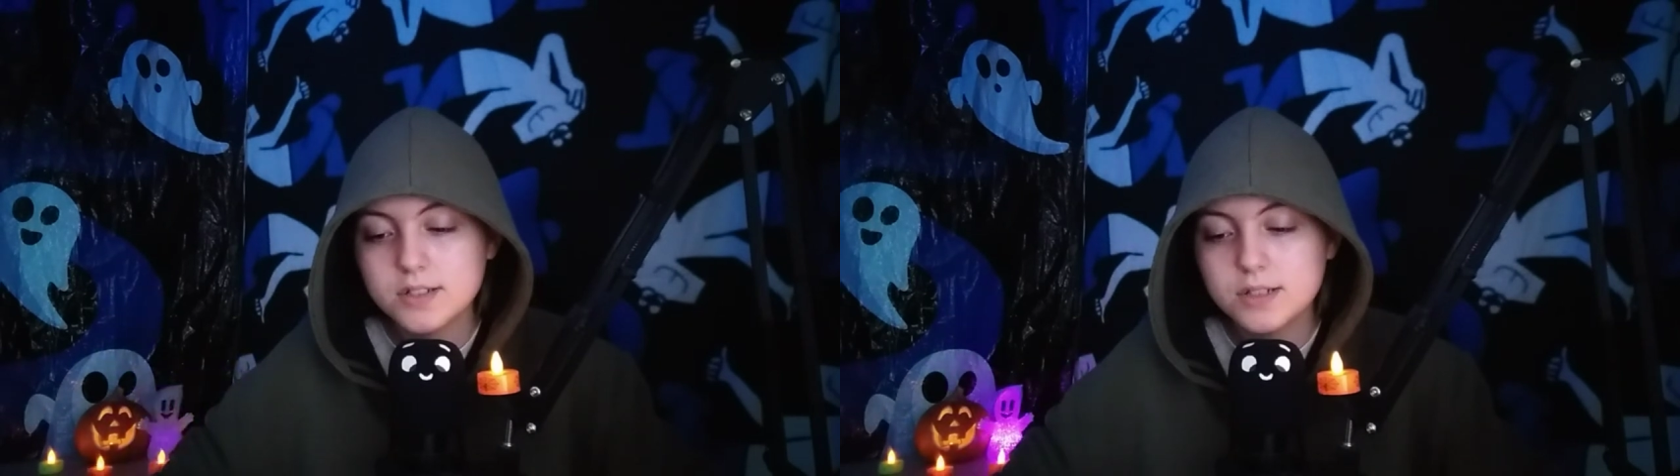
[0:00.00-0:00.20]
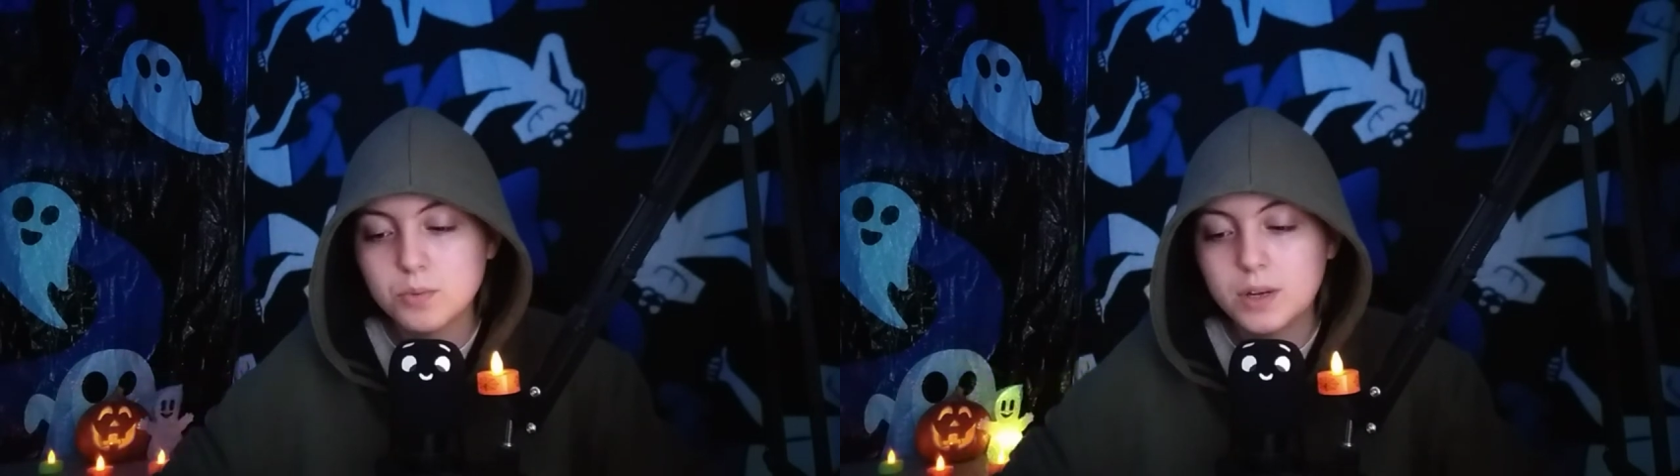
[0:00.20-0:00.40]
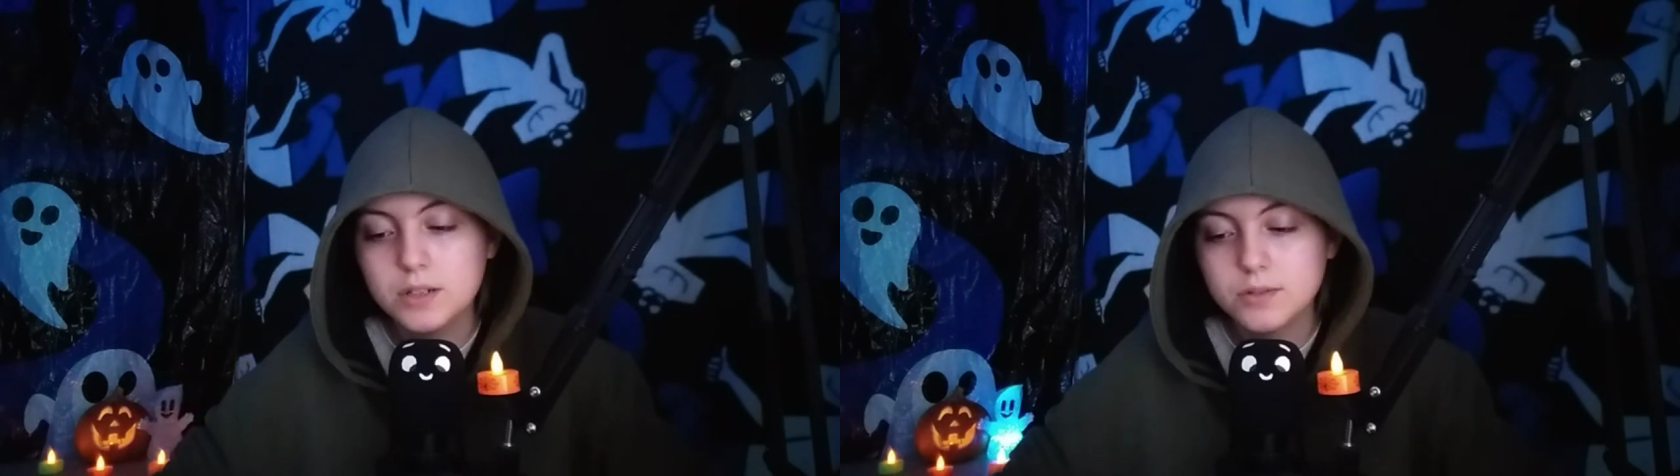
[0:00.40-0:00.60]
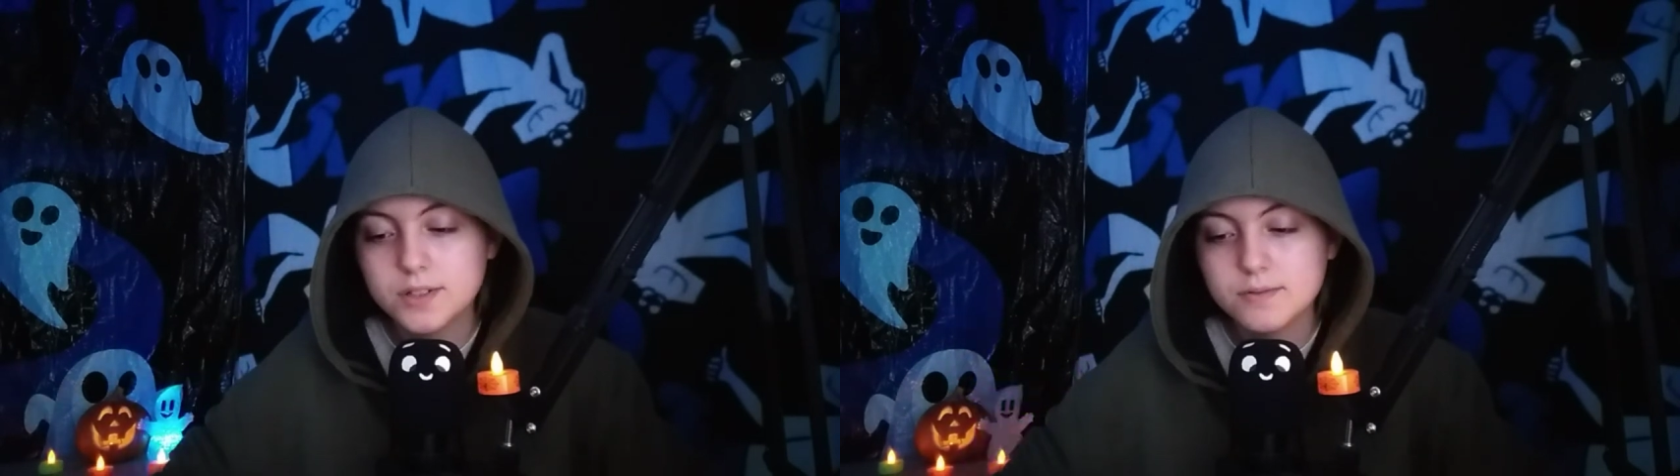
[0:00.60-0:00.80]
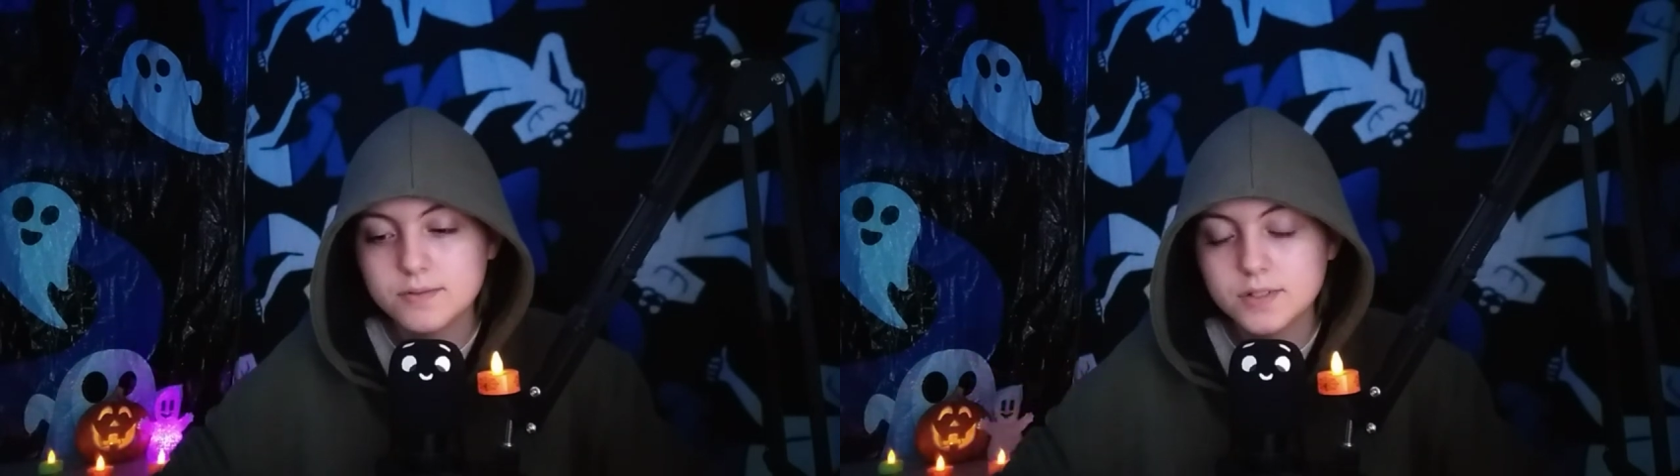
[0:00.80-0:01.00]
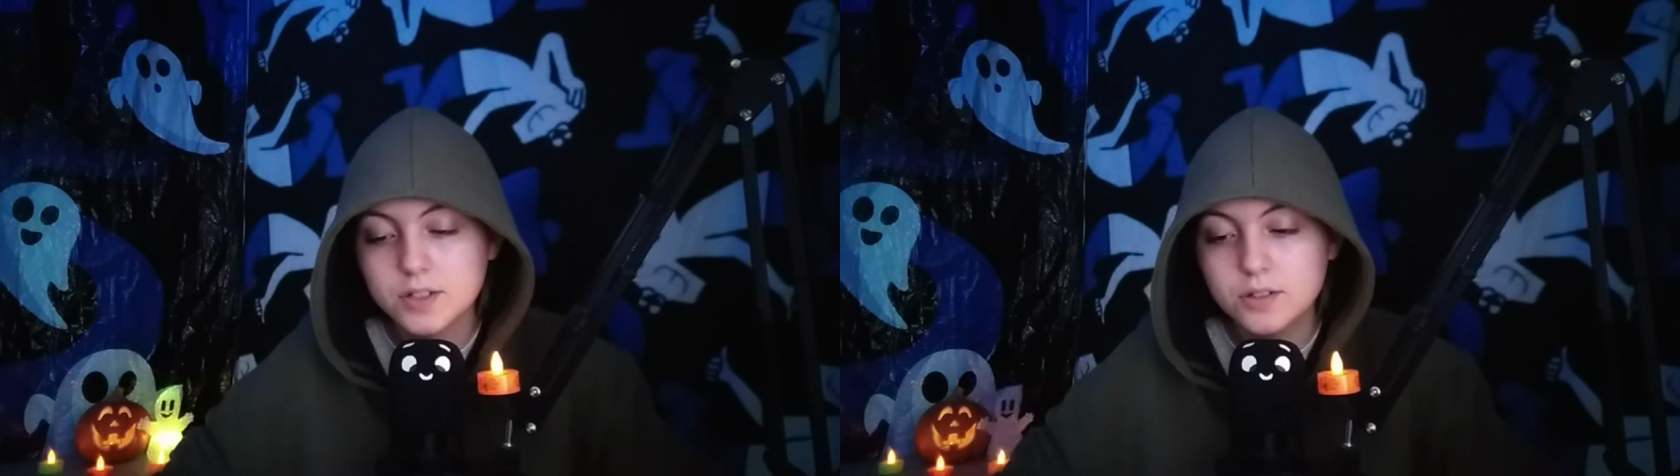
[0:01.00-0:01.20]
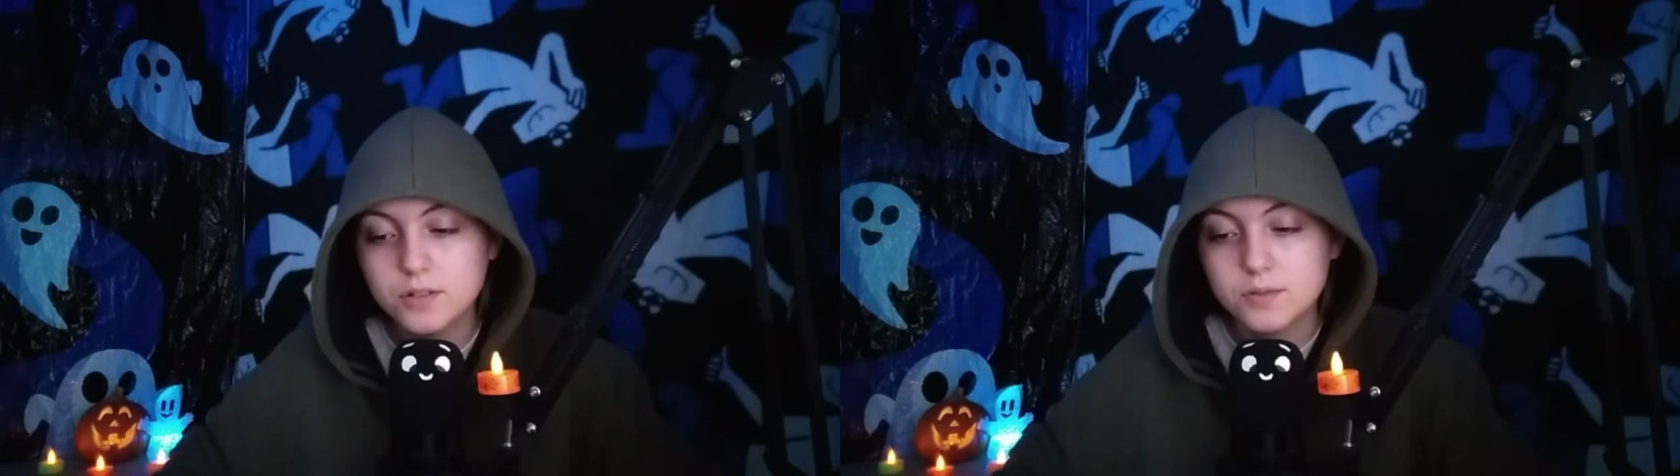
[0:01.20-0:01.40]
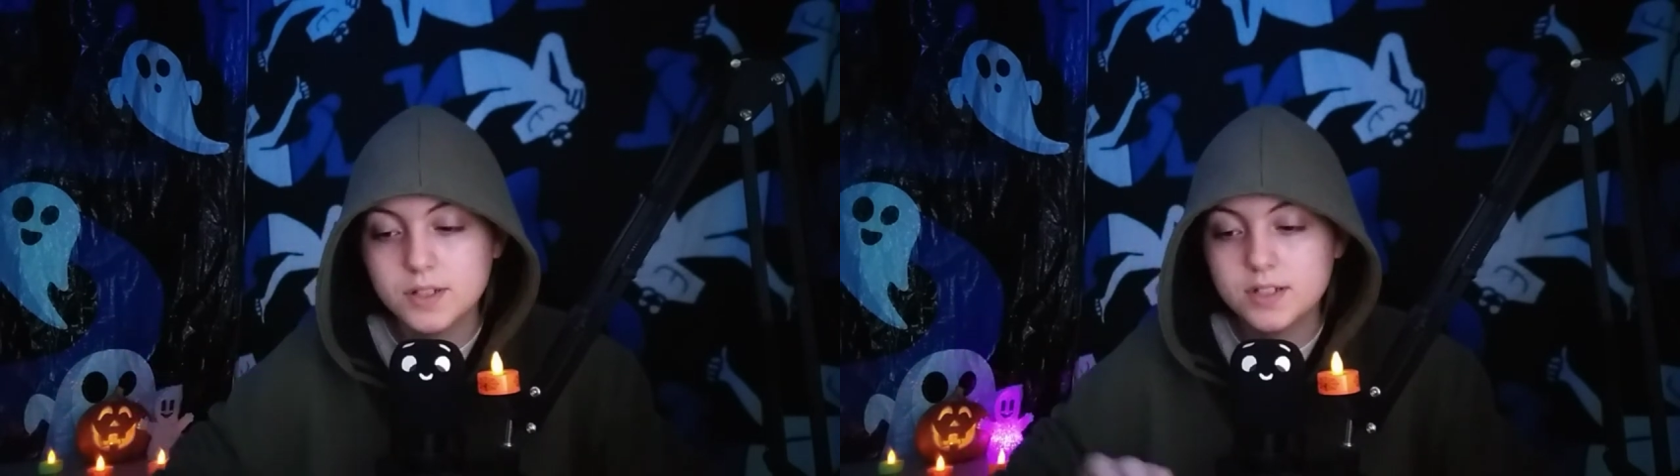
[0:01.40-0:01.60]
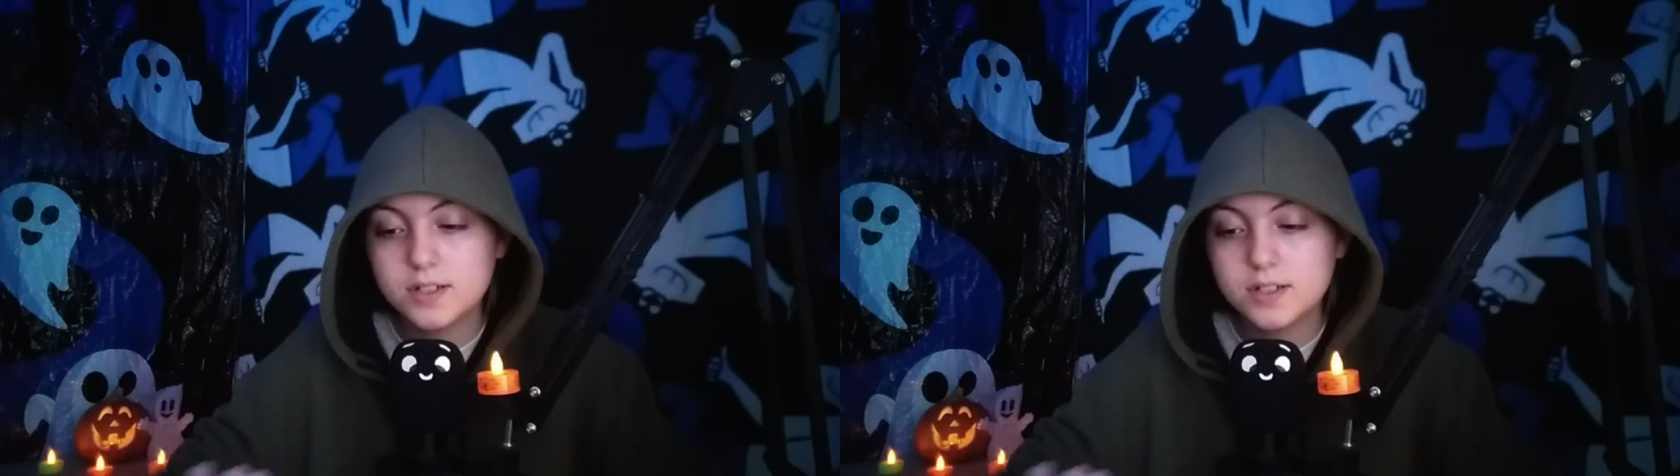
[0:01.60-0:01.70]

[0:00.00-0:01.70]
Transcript: it's wild, you know. It